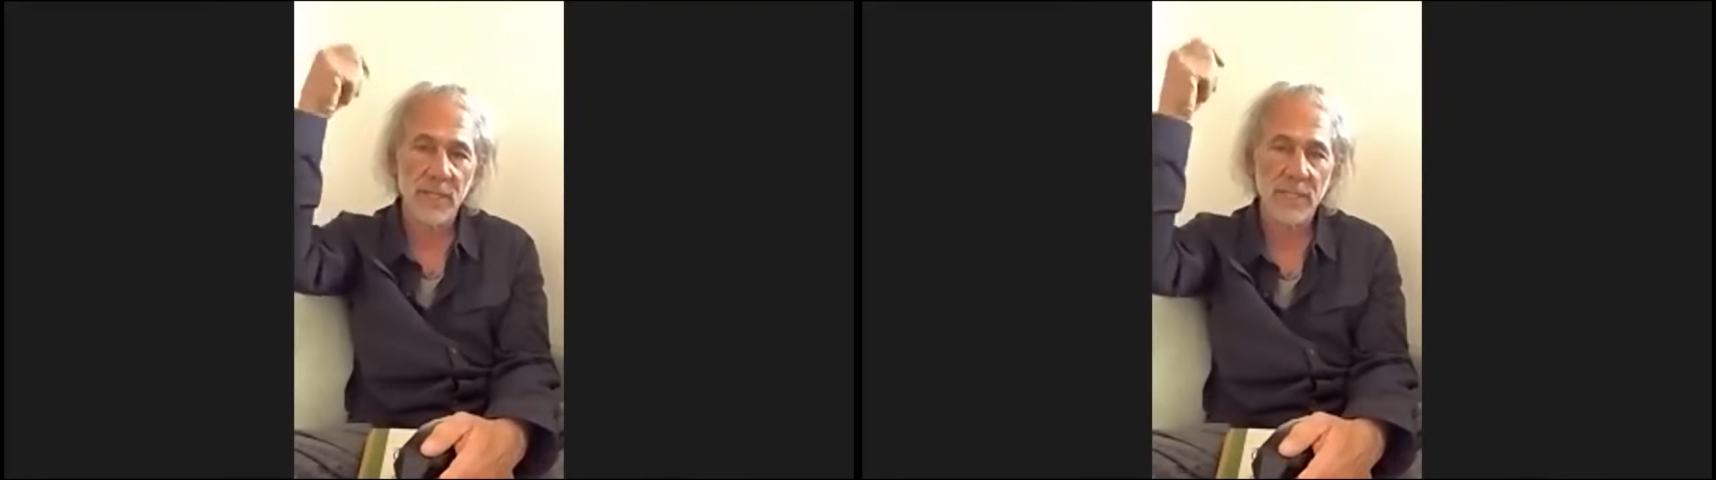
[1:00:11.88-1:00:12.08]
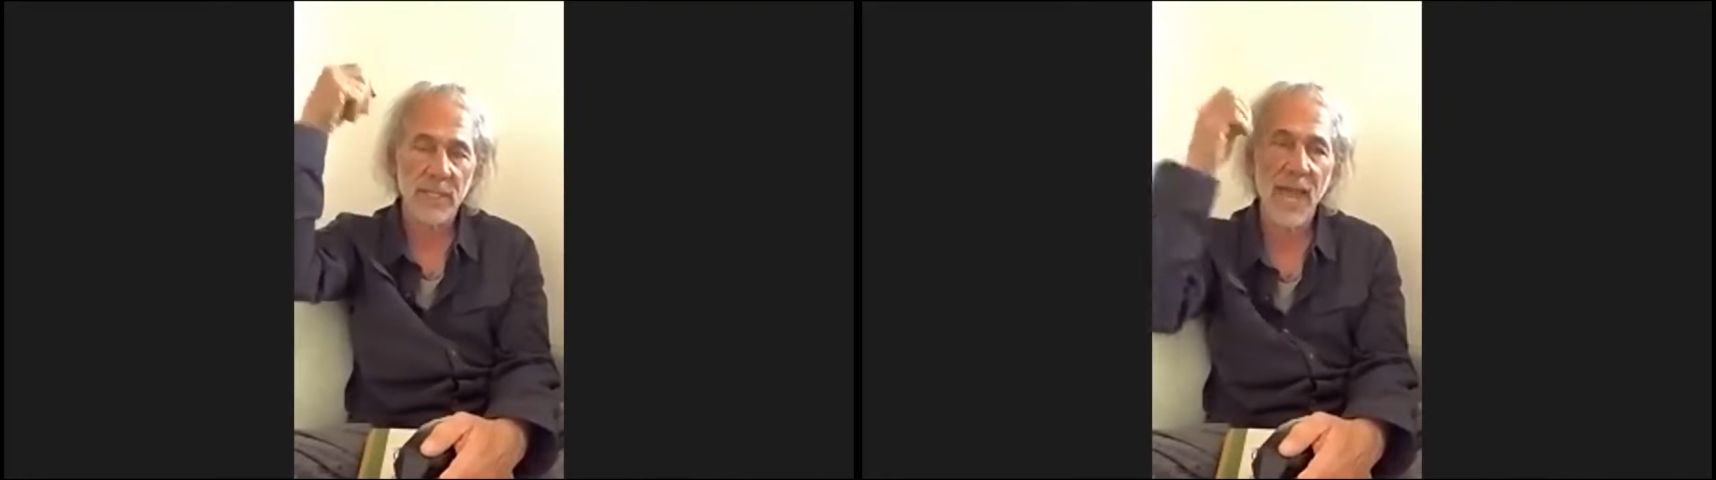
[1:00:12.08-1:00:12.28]

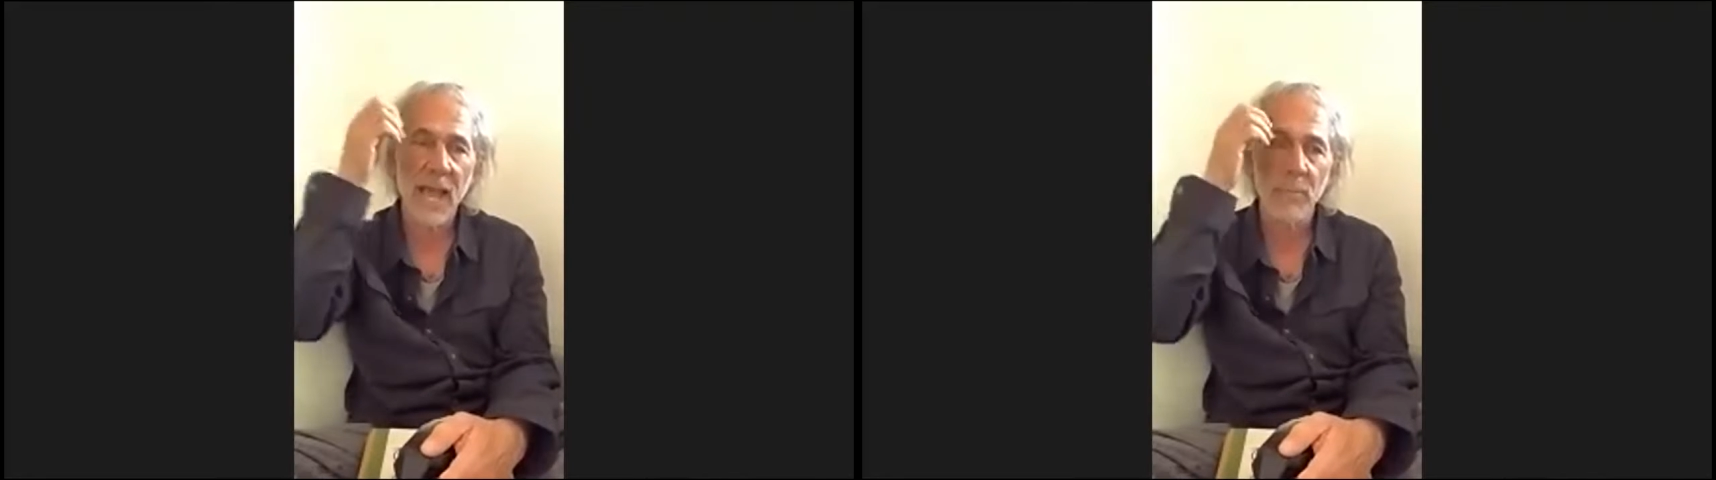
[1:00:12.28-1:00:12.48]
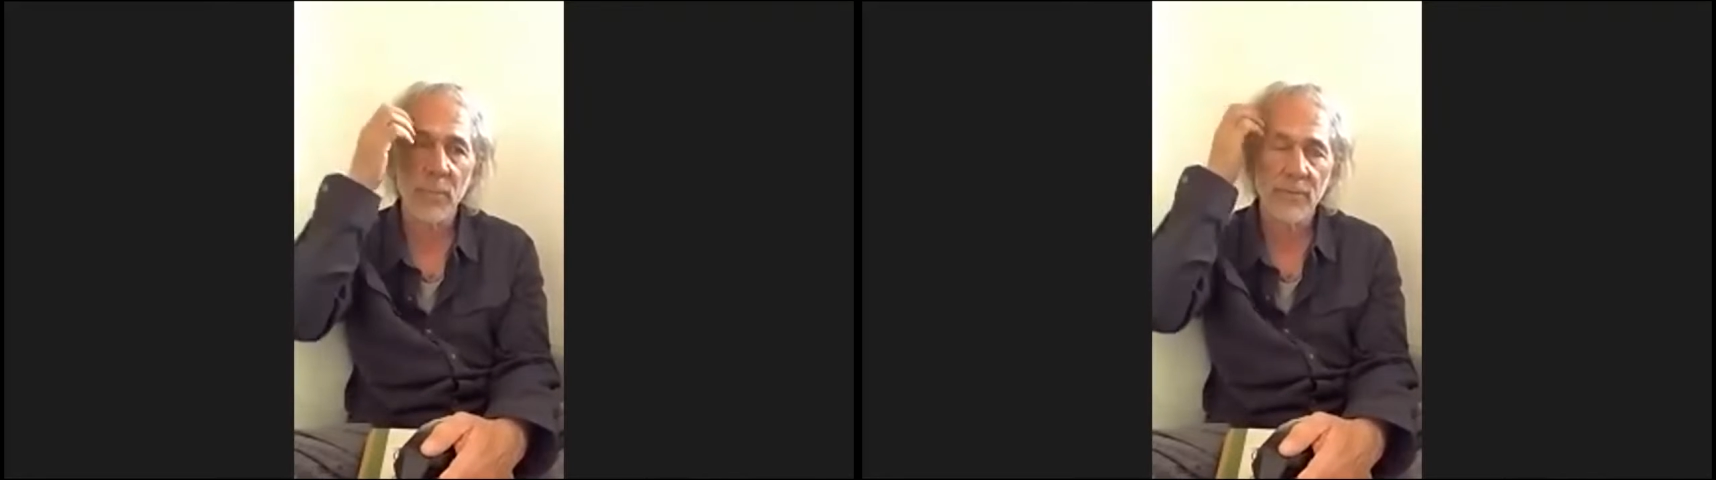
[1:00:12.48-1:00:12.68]

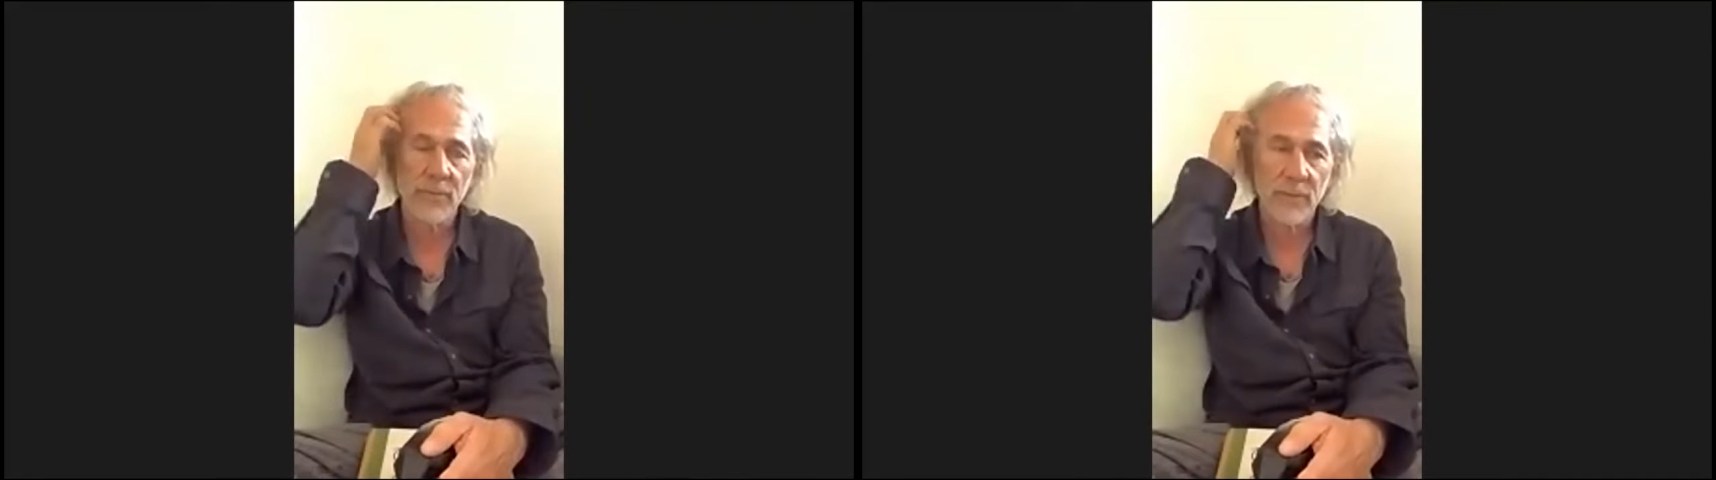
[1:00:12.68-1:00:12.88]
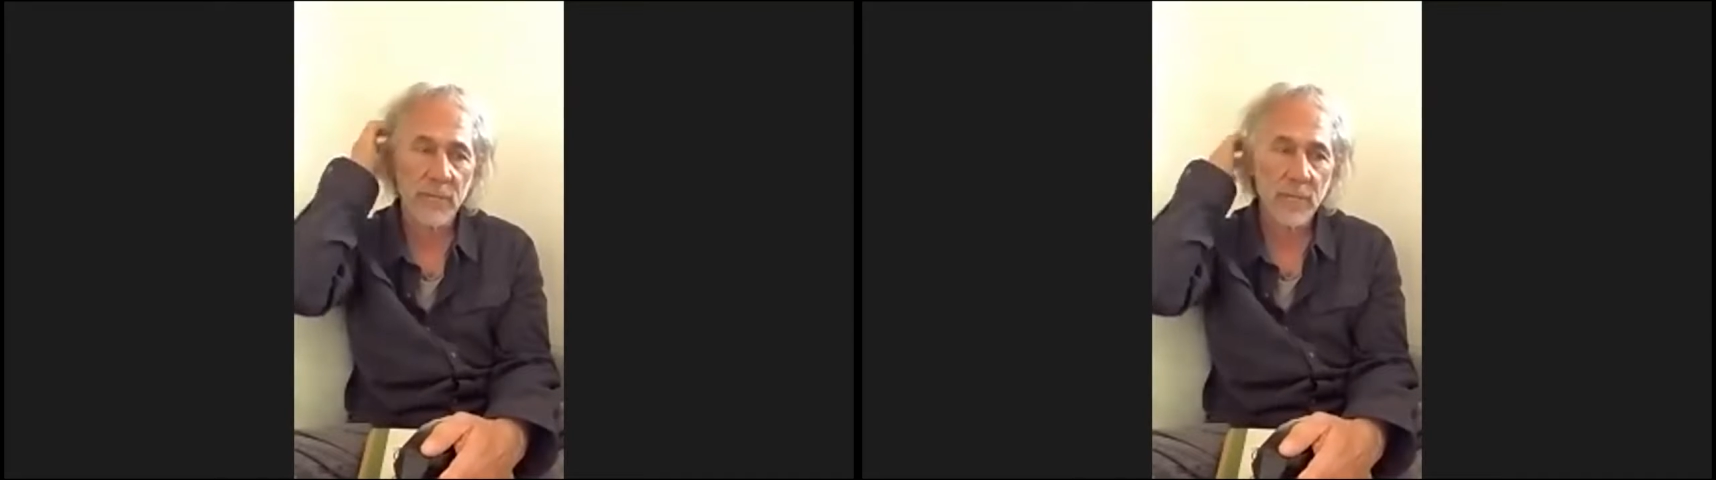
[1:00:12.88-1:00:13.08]
cap
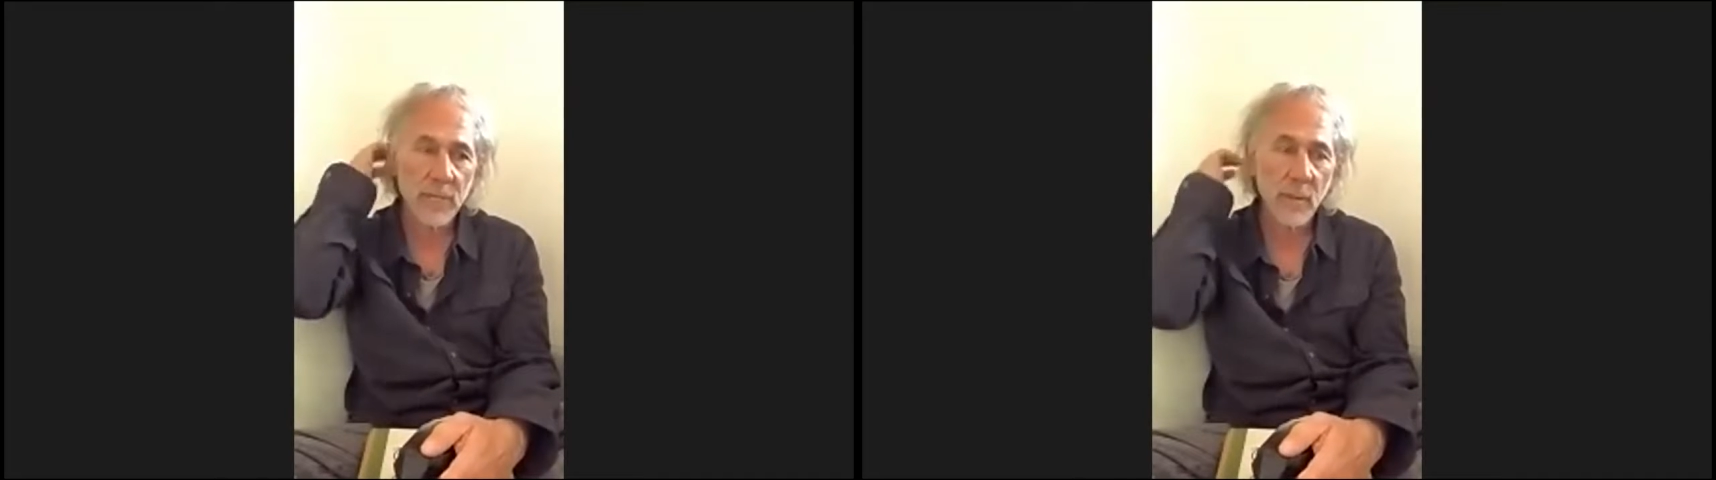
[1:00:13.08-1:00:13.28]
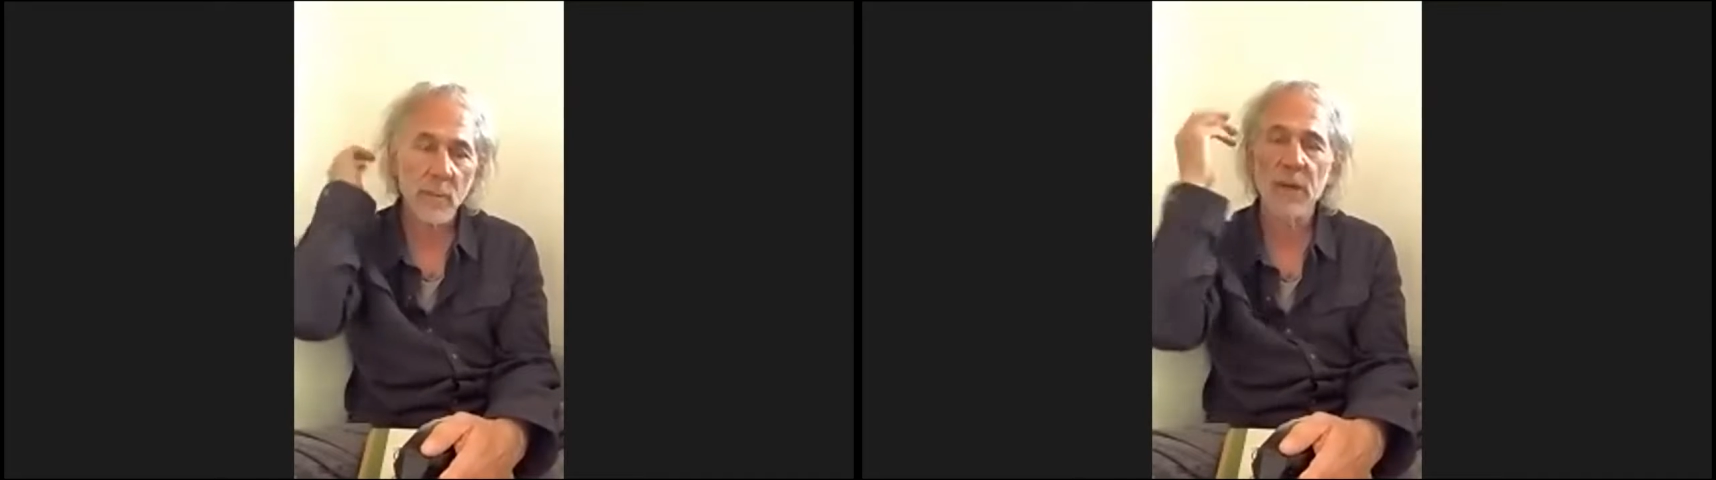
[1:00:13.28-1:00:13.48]
of
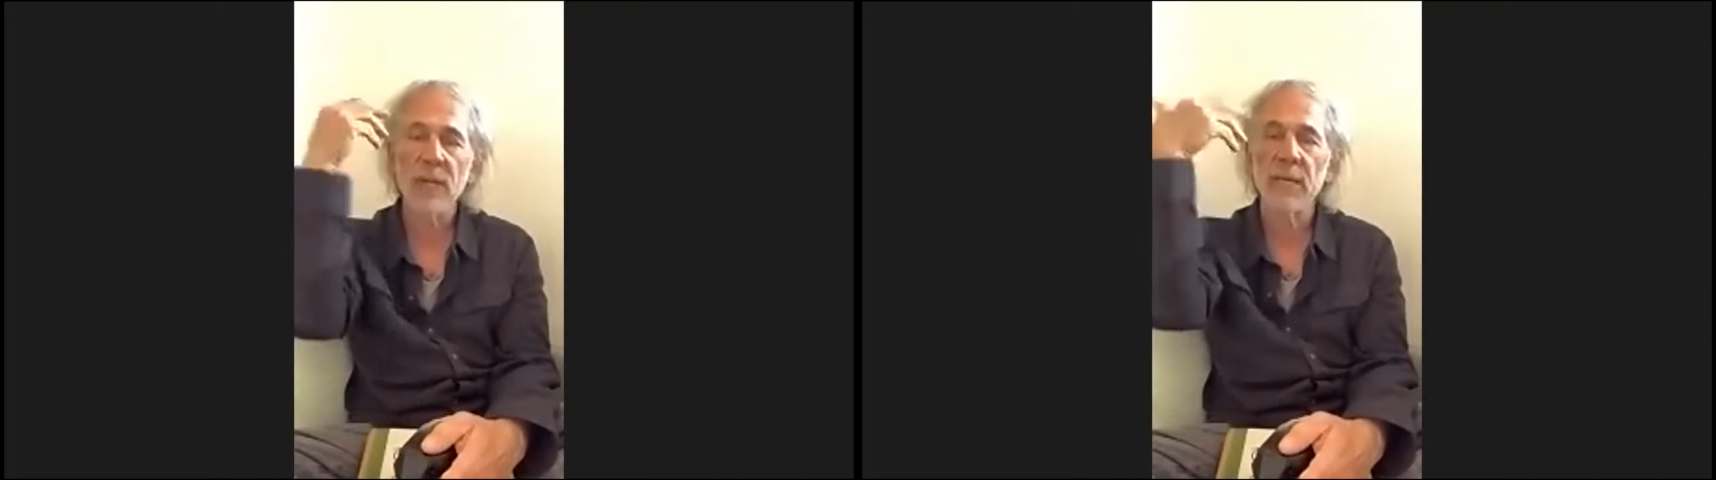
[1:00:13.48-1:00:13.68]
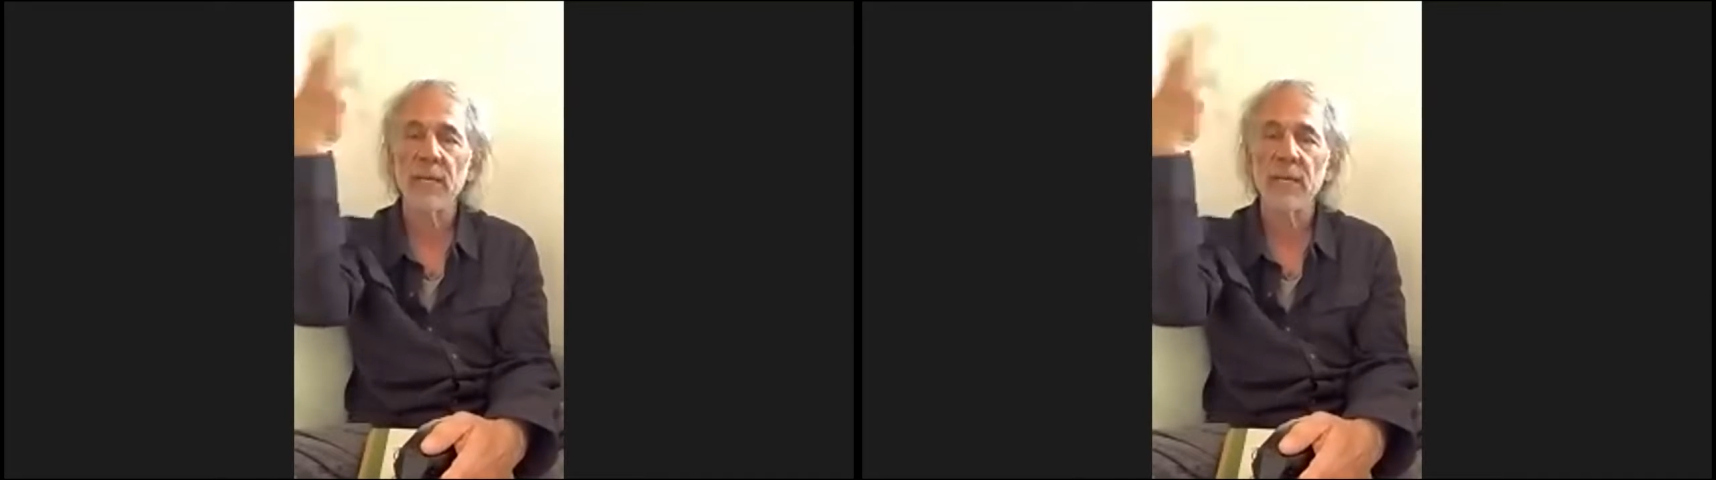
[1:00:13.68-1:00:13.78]
American